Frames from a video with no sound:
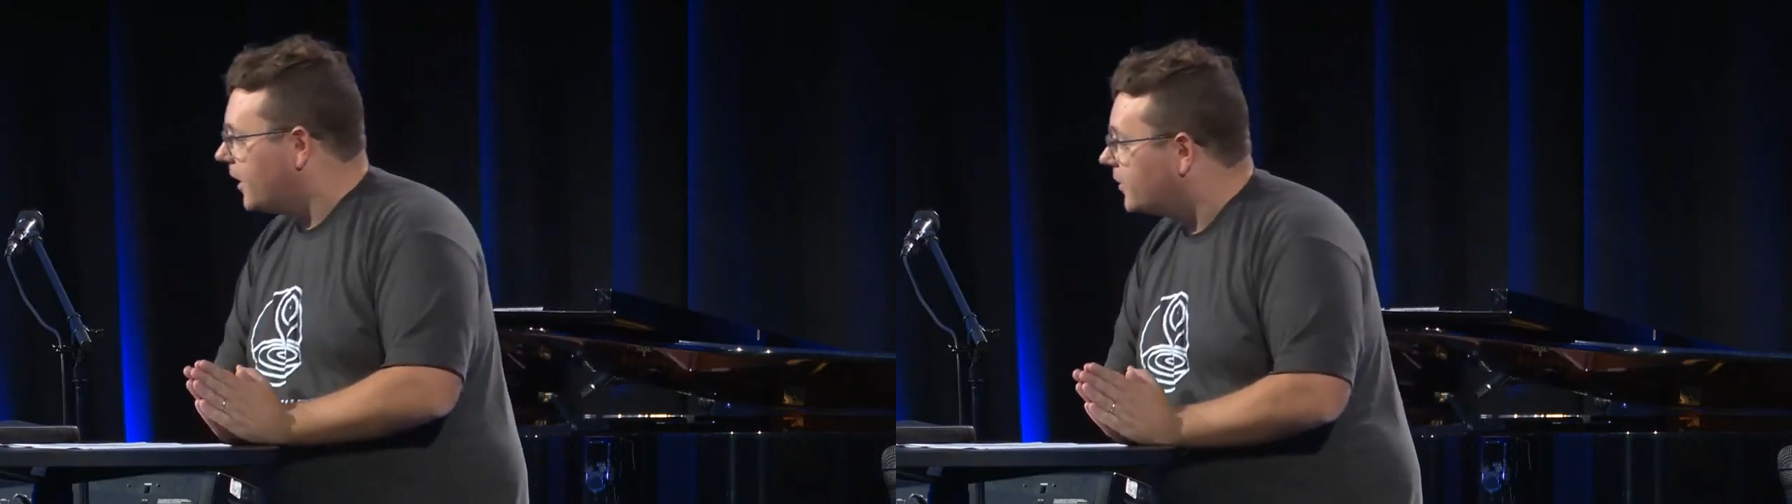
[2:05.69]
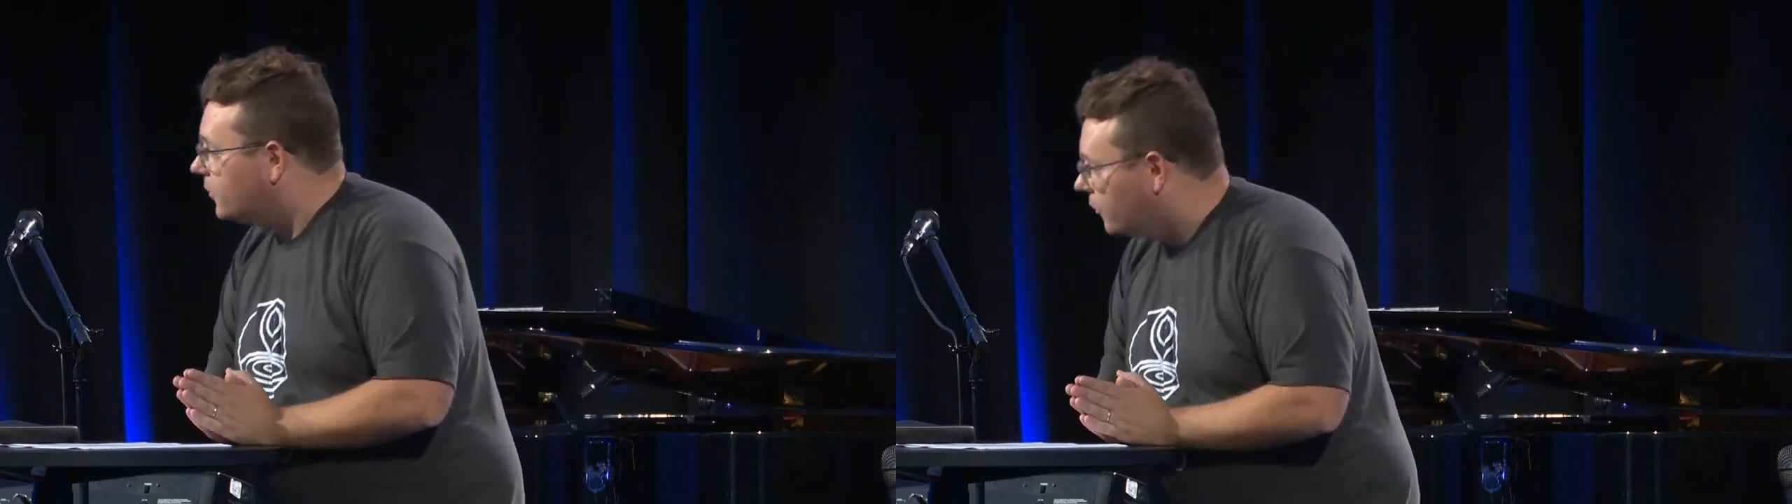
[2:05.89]

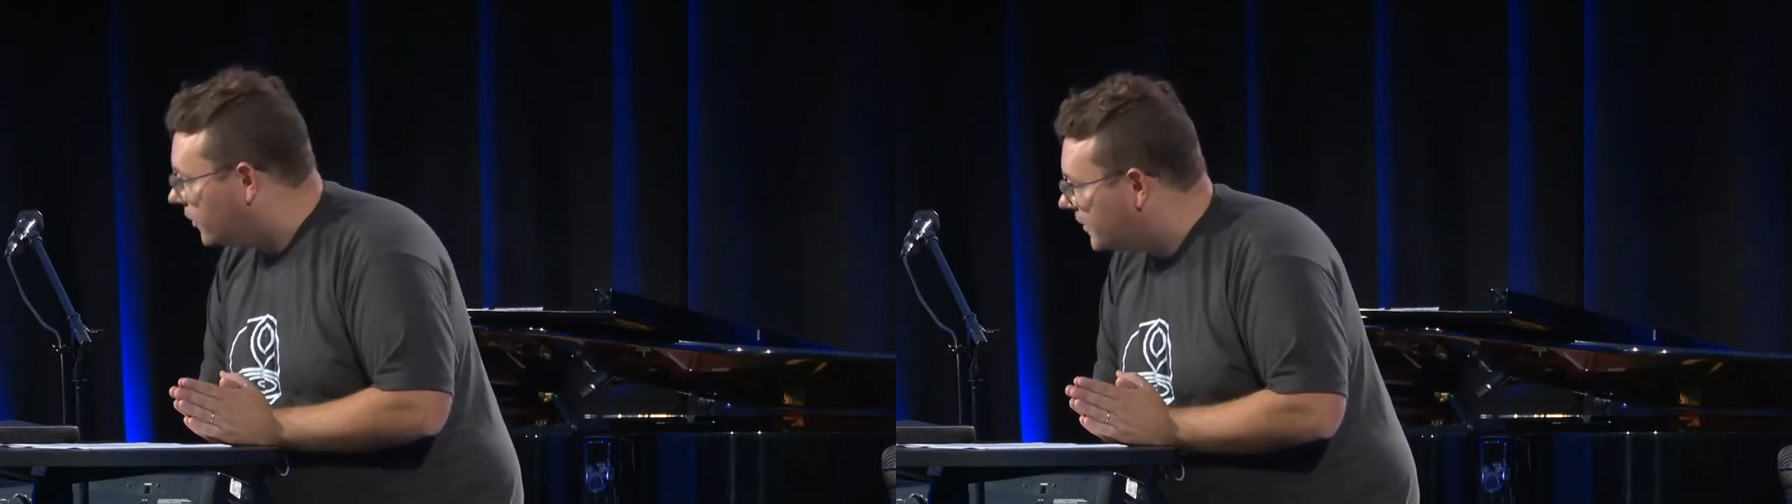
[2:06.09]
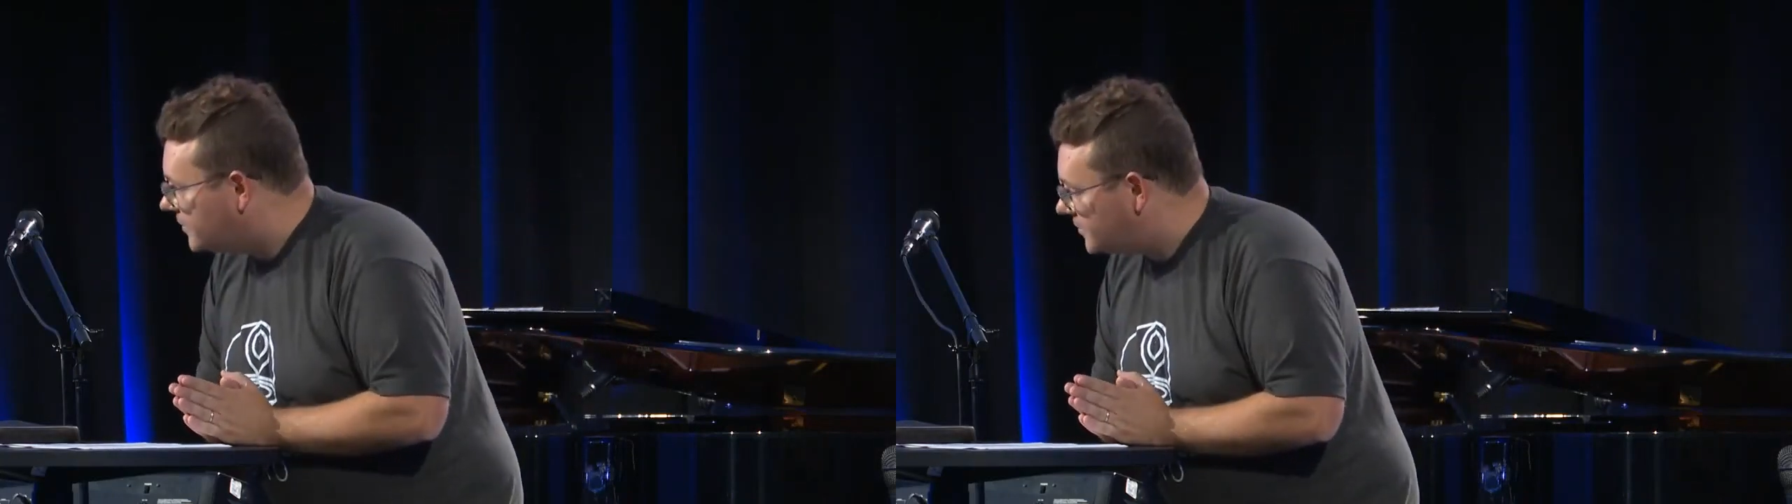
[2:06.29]
like
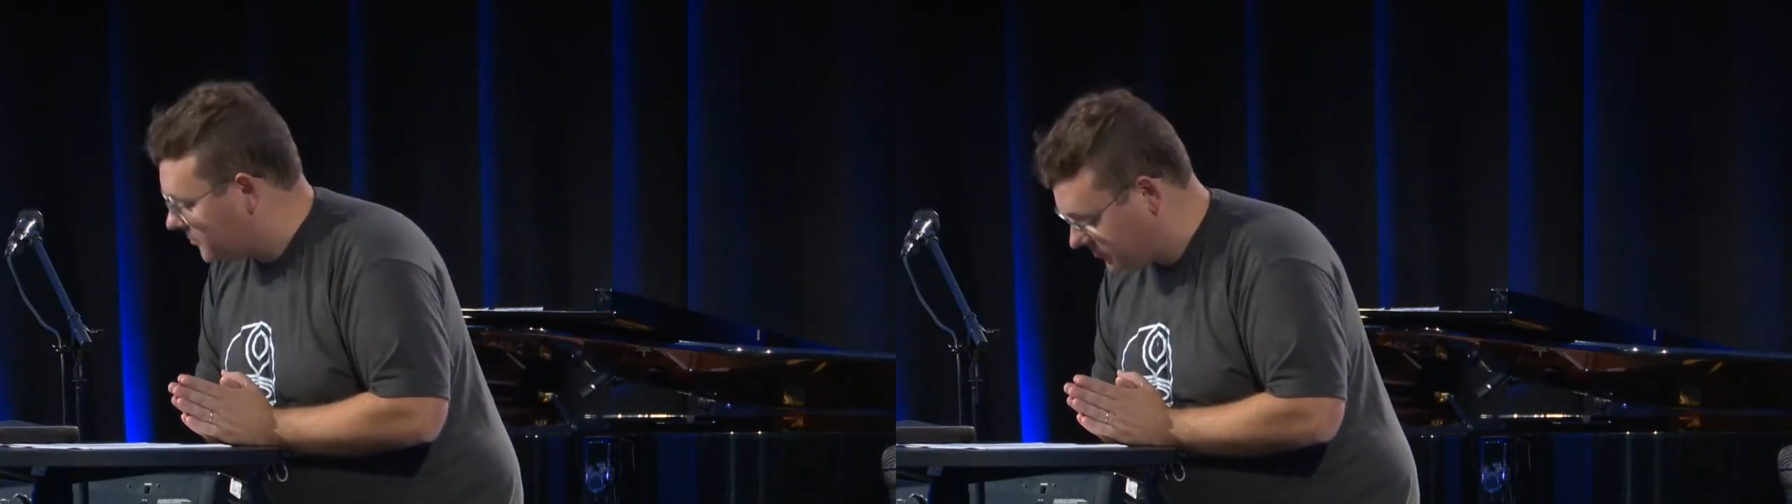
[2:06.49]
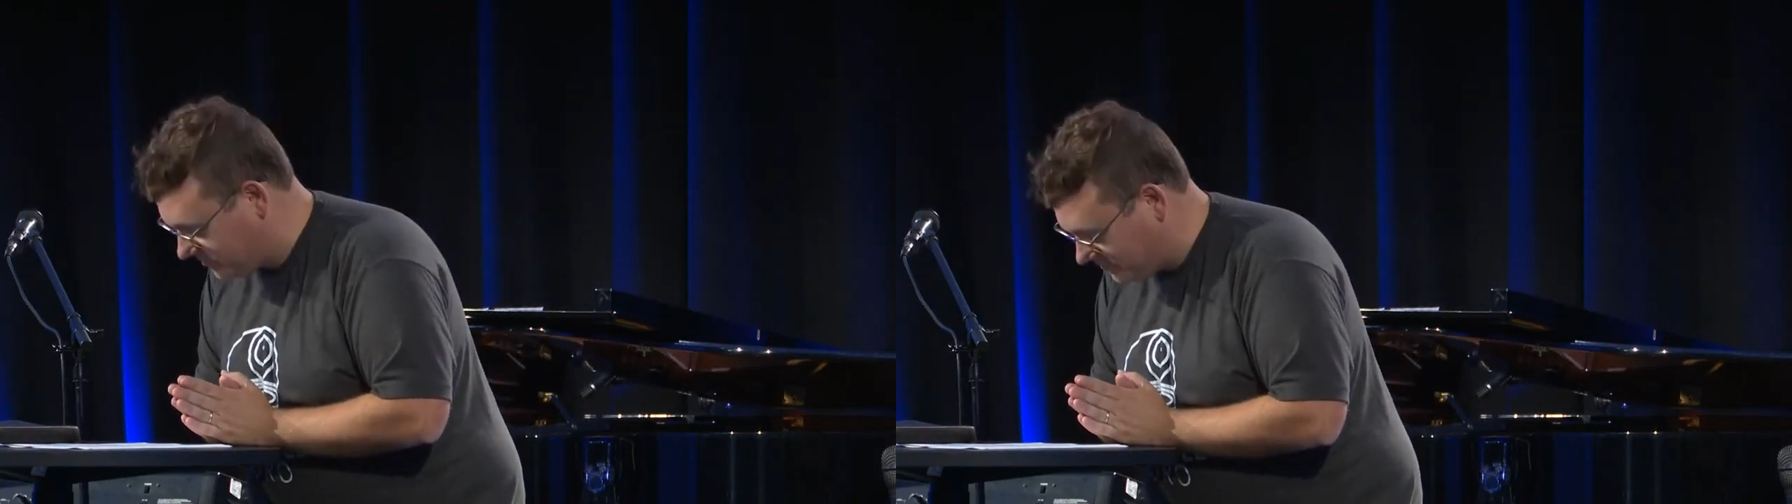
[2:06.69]
noise.